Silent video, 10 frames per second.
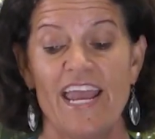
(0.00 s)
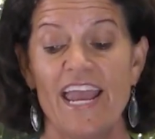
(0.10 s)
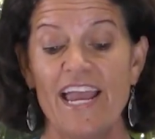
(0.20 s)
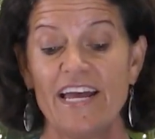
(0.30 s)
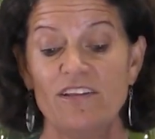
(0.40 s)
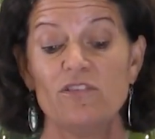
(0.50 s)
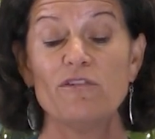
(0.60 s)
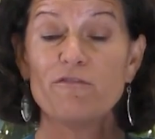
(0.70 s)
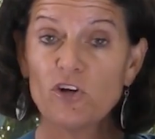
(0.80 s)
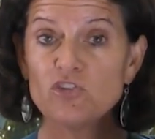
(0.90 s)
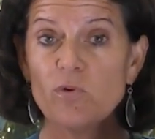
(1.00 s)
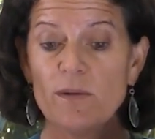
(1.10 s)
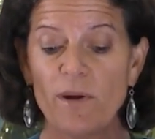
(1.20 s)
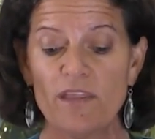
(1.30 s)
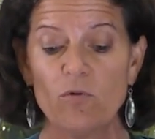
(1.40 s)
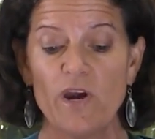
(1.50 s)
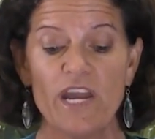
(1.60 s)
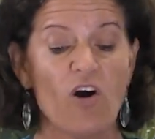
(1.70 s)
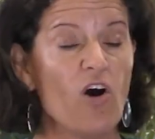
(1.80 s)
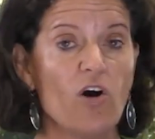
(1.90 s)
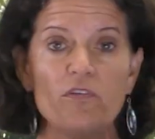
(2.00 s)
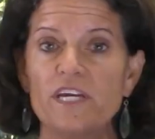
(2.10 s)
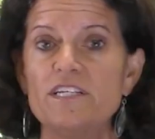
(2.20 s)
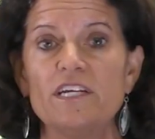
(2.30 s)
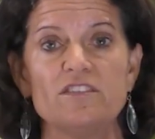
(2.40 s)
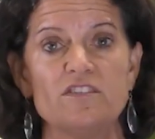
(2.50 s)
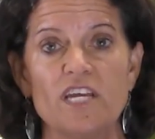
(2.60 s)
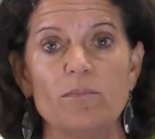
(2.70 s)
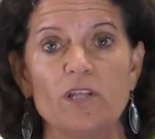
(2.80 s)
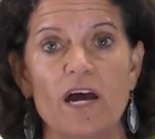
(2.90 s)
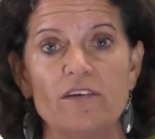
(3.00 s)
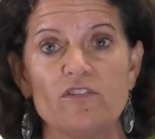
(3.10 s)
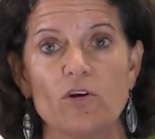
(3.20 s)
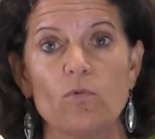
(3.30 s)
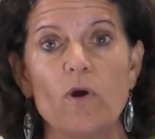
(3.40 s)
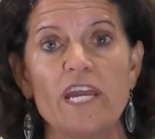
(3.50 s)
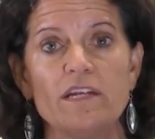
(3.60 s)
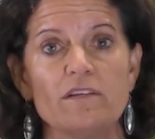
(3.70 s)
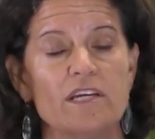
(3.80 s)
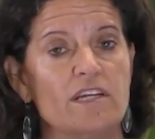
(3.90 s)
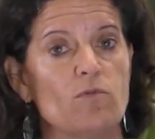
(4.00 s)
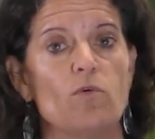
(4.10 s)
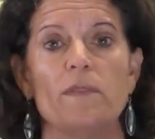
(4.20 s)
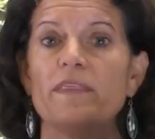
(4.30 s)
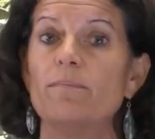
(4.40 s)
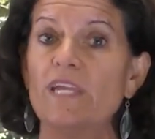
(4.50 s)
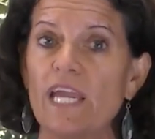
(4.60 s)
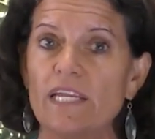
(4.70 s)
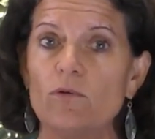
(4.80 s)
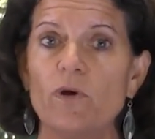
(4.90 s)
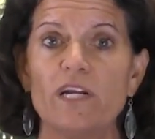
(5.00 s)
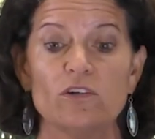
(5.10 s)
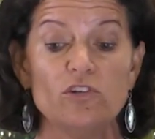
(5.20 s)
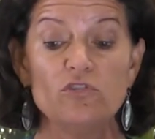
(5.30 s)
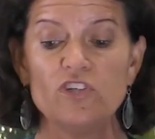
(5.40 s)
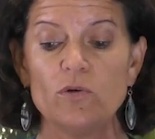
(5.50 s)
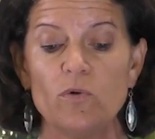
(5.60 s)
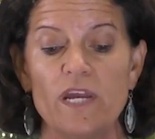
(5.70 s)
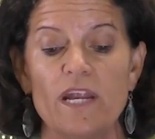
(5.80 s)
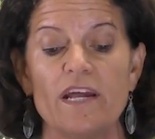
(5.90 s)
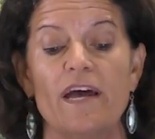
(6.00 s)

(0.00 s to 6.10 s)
And the first week, by the way, all they did is stabilize their weight. They didn't want them gaining weight or losing weight.